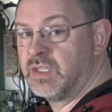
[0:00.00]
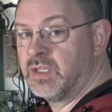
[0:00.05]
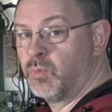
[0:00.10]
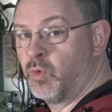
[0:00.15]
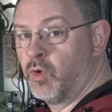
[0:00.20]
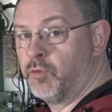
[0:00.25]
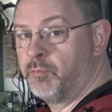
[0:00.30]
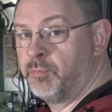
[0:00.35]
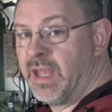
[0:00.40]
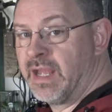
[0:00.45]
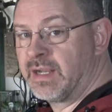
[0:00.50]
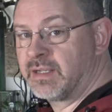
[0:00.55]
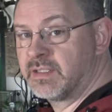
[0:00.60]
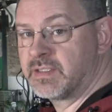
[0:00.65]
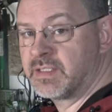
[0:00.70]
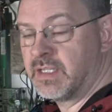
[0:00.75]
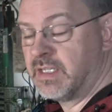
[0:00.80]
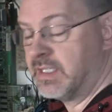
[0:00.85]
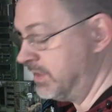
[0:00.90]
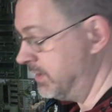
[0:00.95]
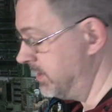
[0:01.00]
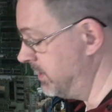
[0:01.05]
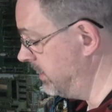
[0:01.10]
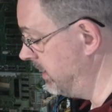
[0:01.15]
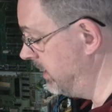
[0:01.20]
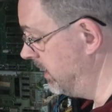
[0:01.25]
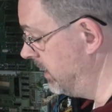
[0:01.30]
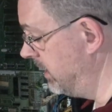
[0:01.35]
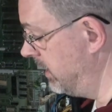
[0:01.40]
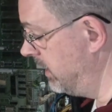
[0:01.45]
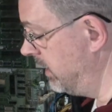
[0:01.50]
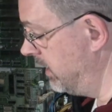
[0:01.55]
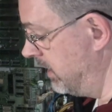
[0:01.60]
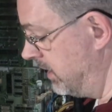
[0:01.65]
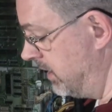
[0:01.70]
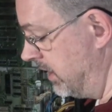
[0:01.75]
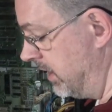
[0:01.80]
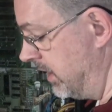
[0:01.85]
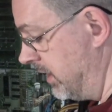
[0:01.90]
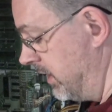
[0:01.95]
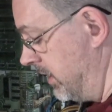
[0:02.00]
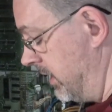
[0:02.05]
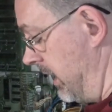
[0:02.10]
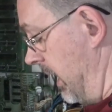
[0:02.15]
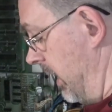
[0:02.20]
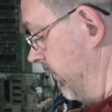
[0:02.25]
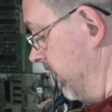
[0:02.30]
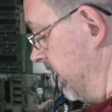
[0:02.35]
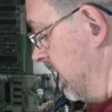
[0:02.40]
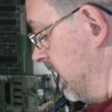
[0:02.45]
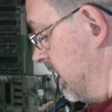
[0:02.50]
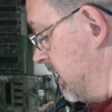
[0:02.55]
the Wolfpack Designs LED